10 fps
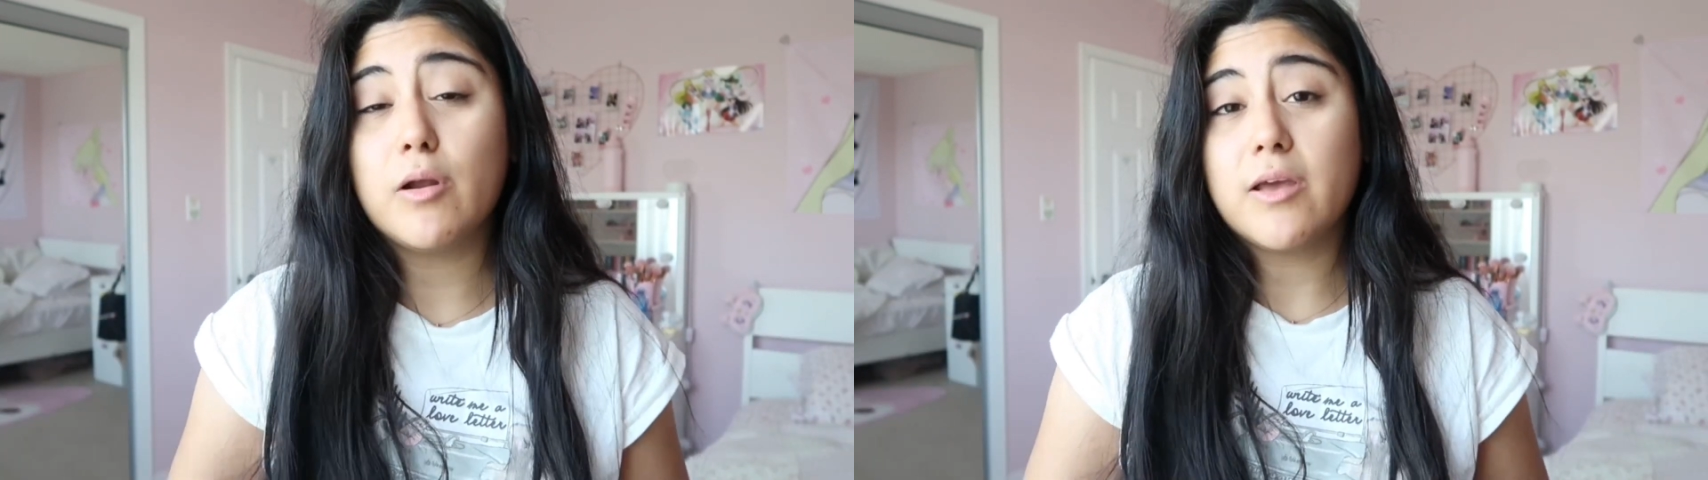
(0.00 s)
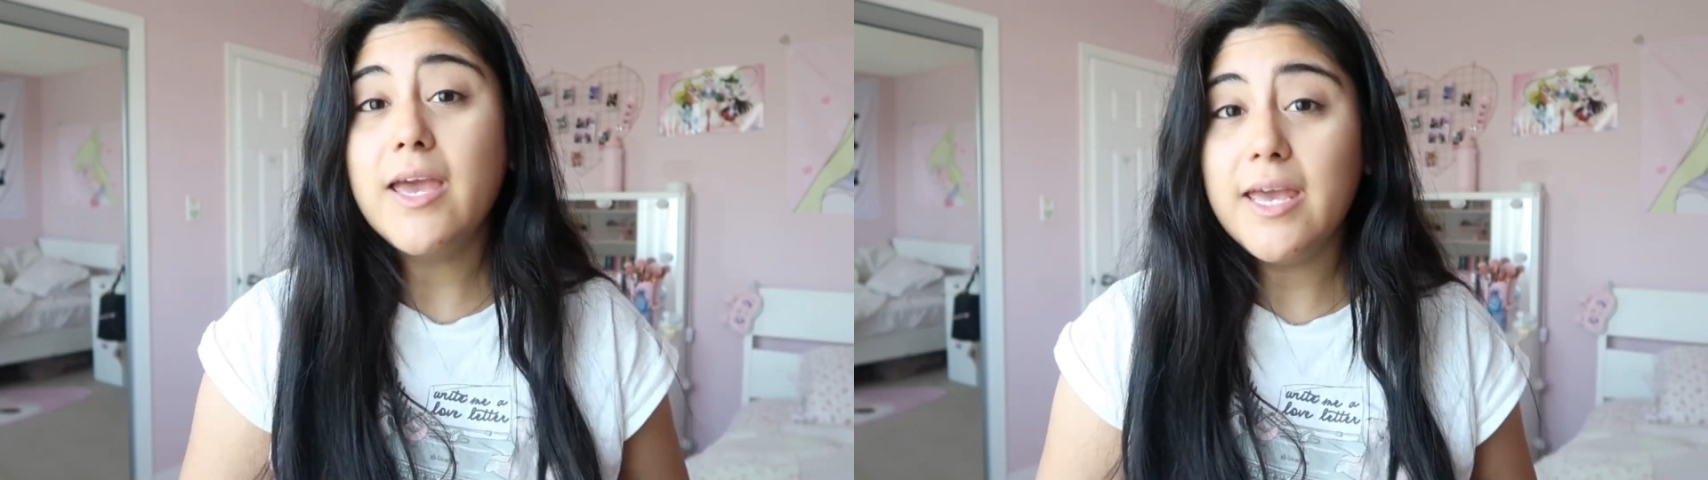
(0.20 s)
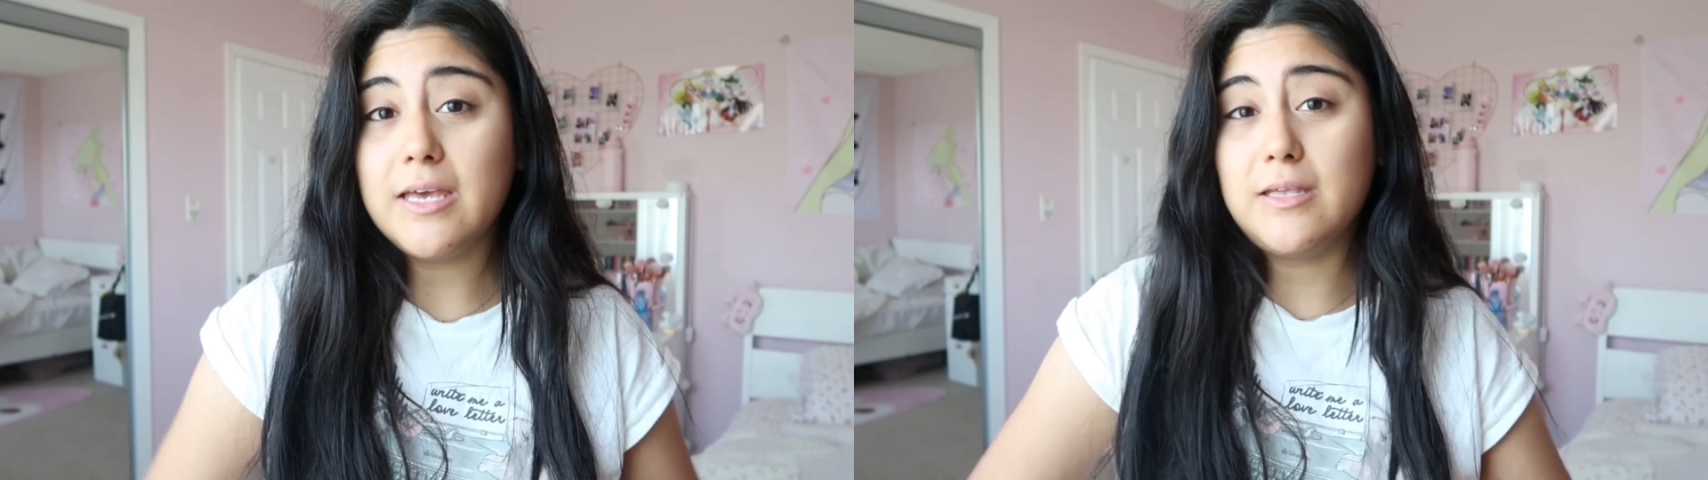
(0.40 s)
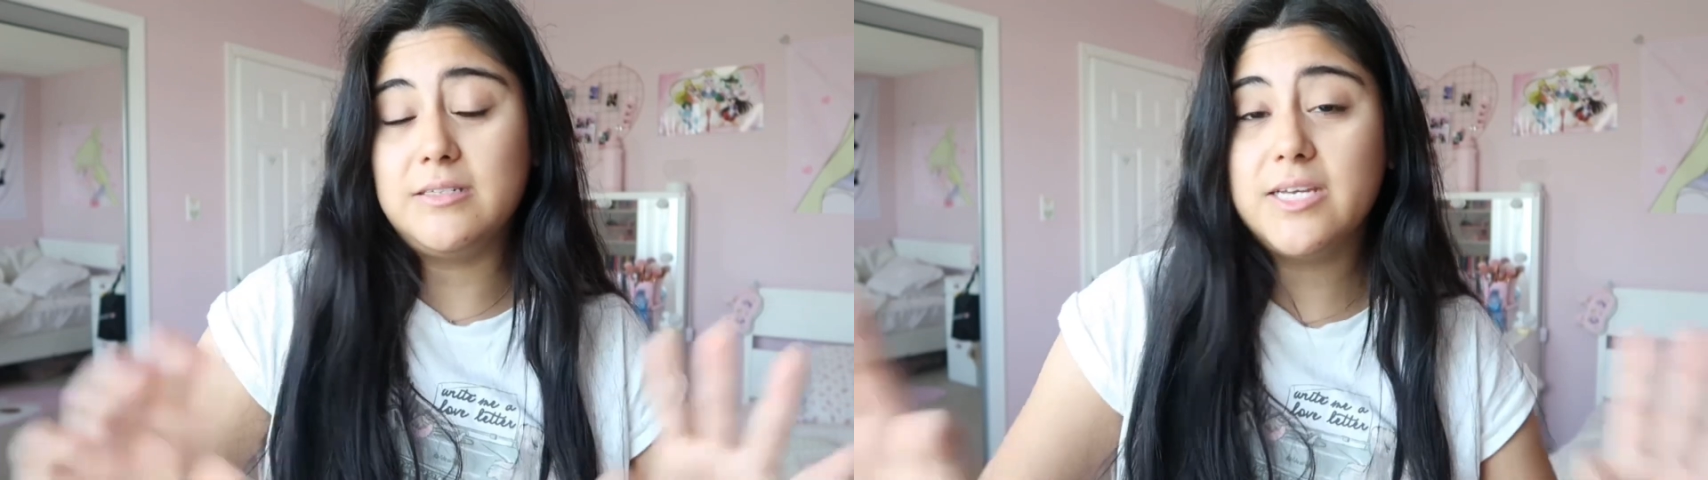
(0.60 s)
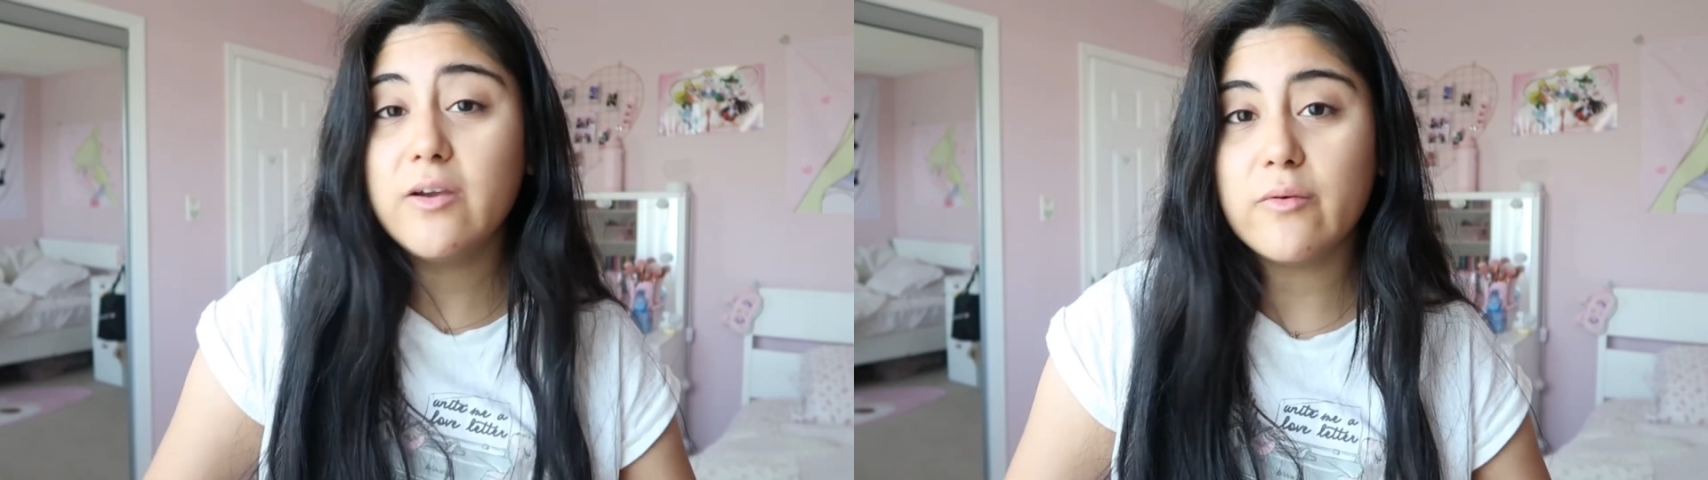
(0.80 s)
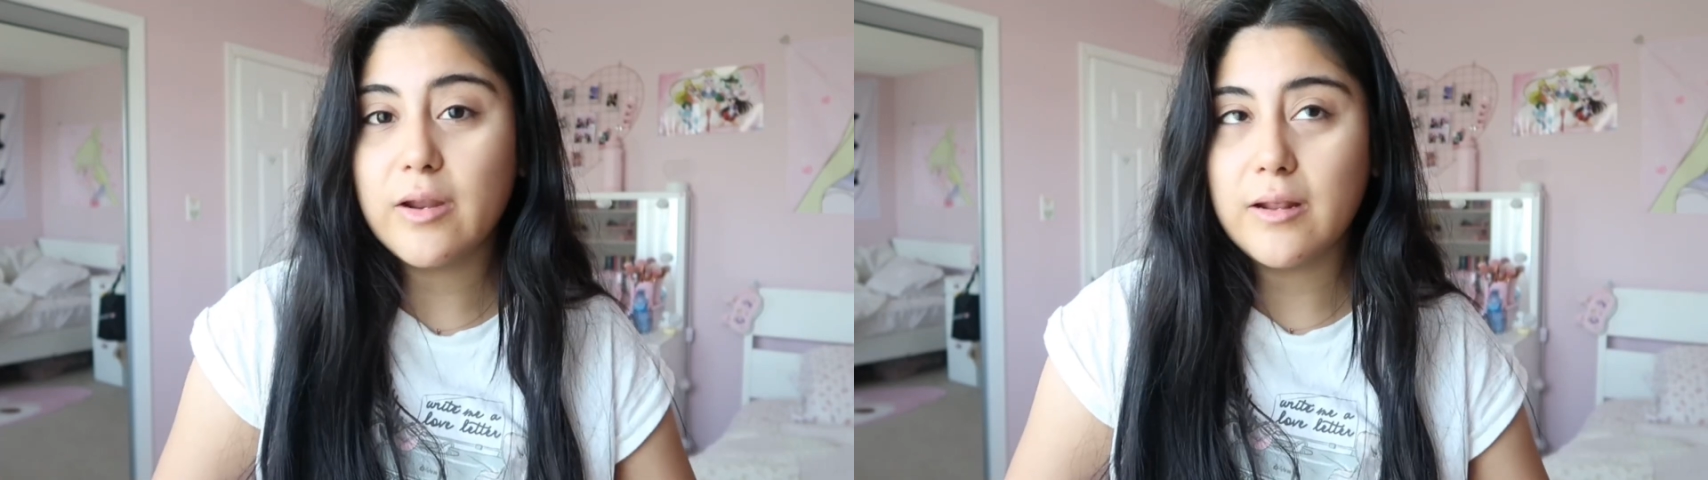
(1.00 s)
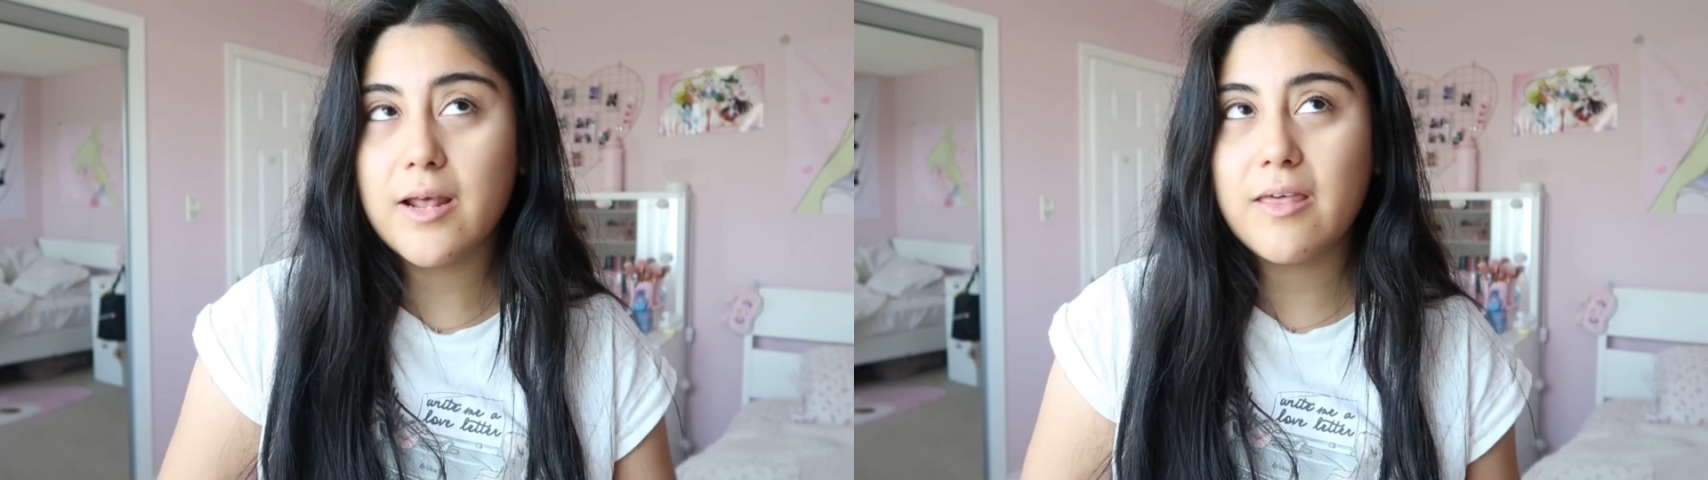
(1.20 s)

bought a cake and decorated,